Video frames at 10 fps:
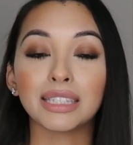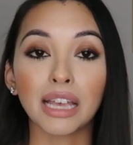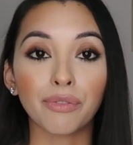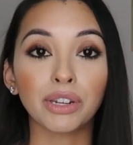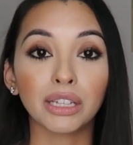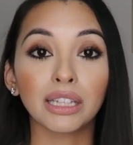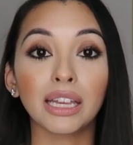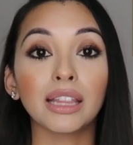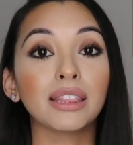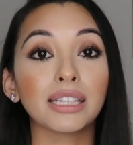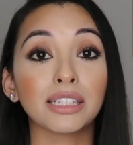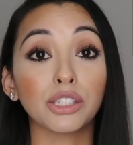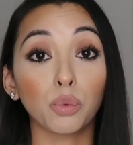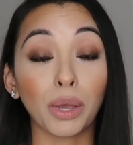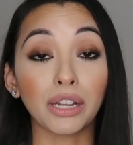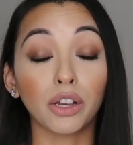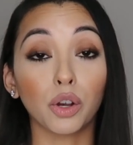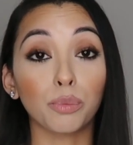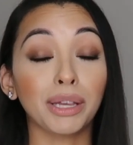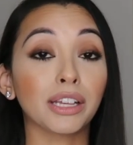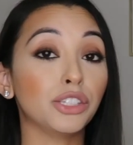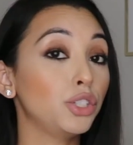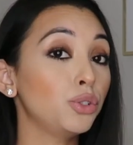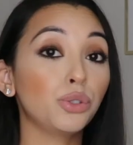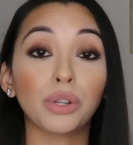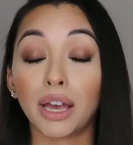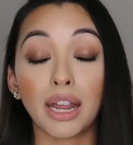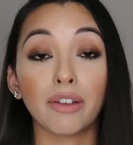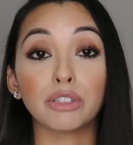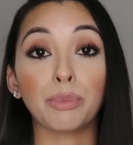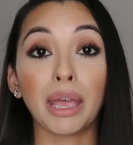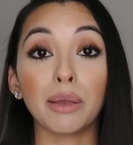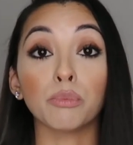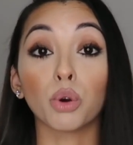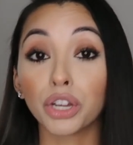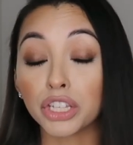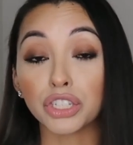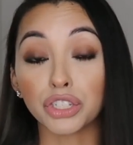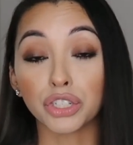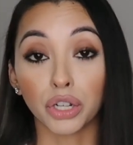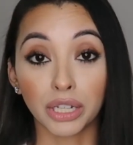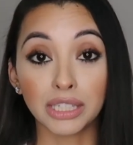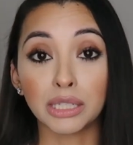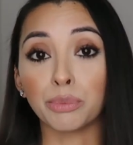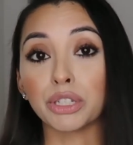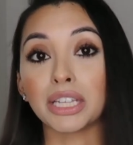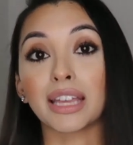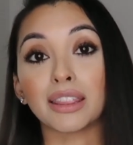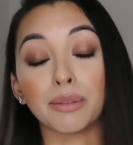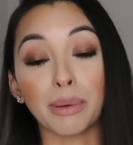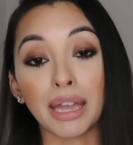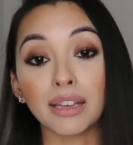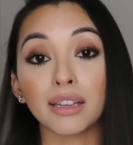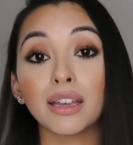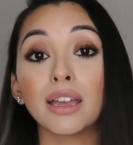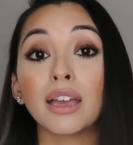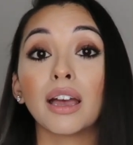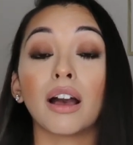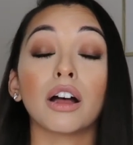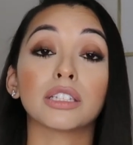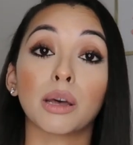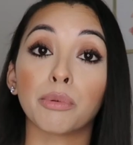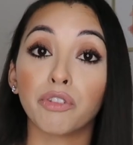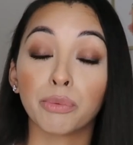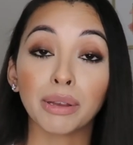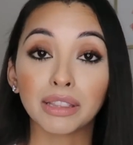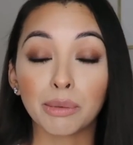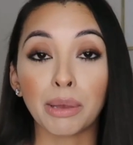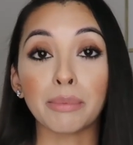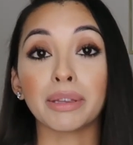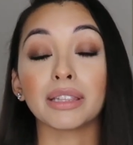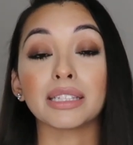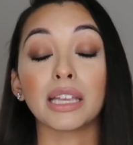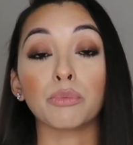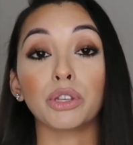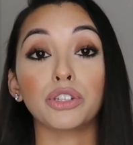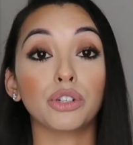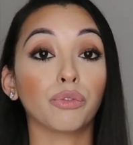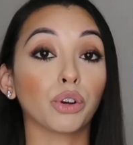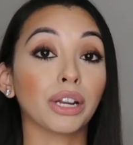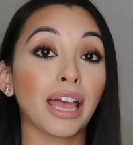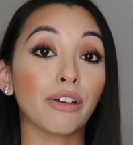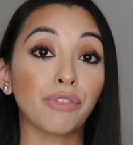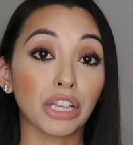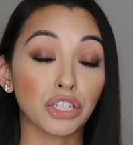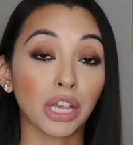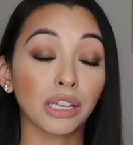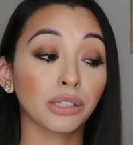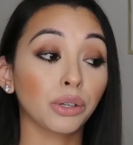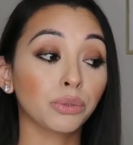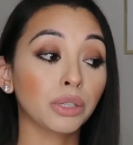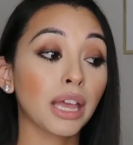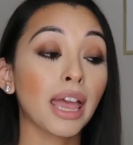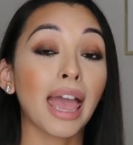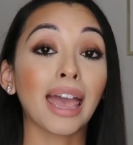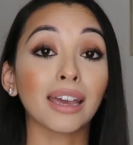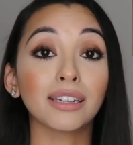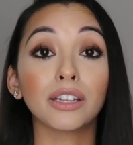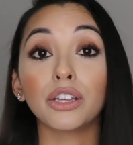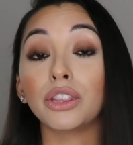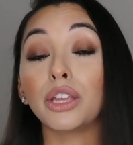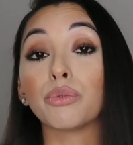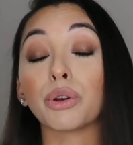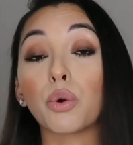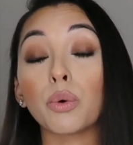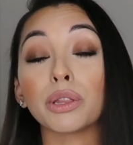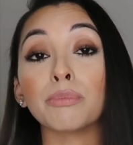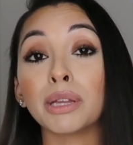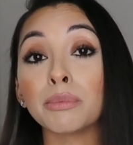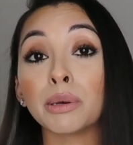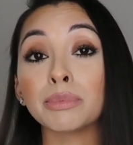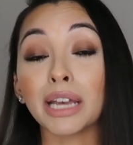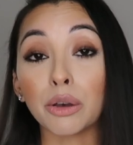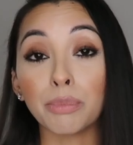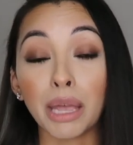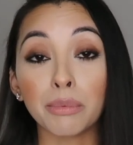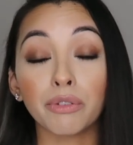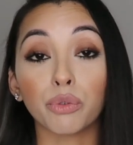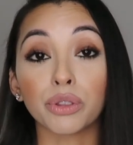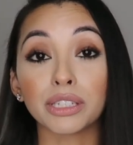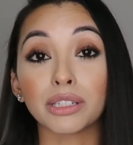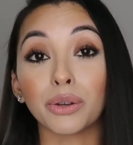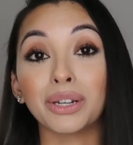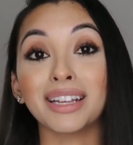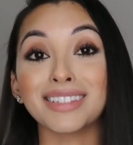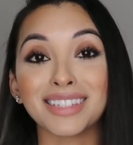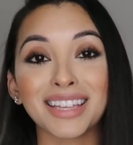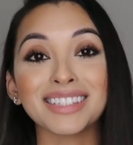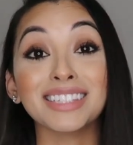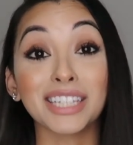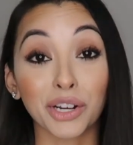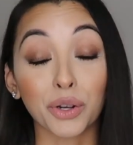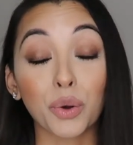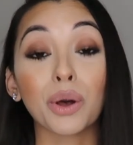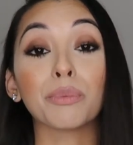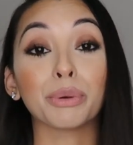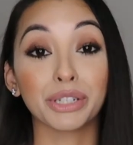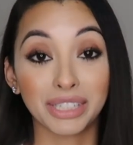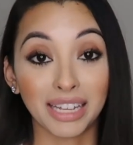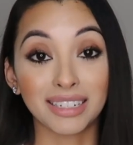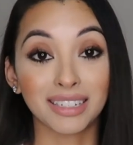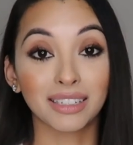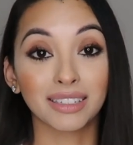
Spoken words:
definitely this is the way to go, because you do not have to pay mortgage insurance to protect the bank on top of your monthly payment the same way you do for an FHA loan. And the minimum down payment for this loan is 0%.